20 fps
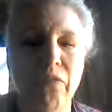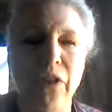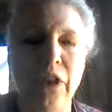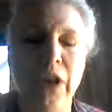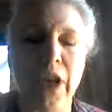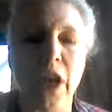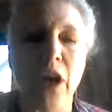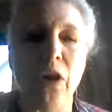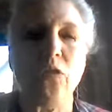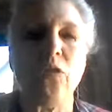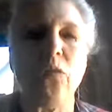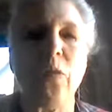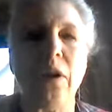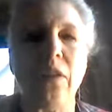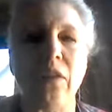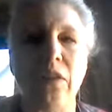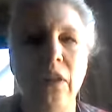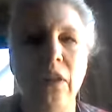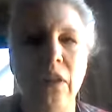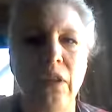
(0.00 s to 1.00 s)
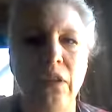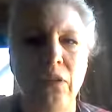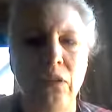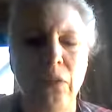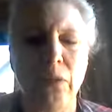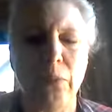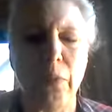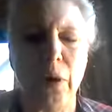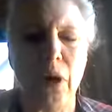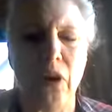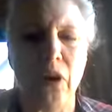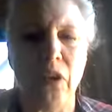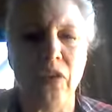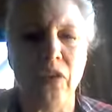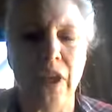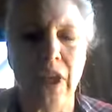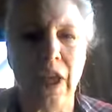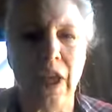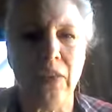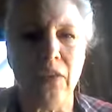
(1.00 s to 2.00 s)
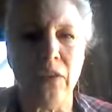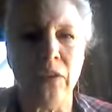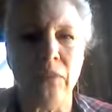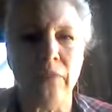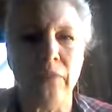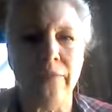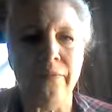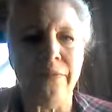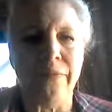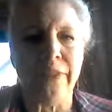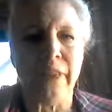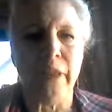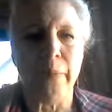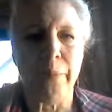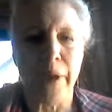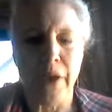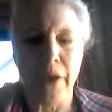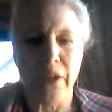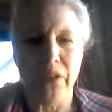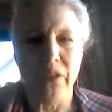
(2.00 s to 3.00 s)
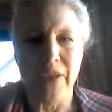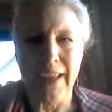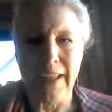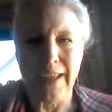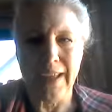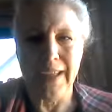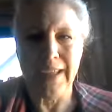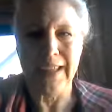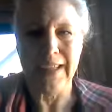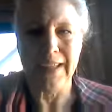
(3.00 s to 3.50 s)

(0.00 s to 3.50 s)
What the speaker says: videos rather than do them all together, because again,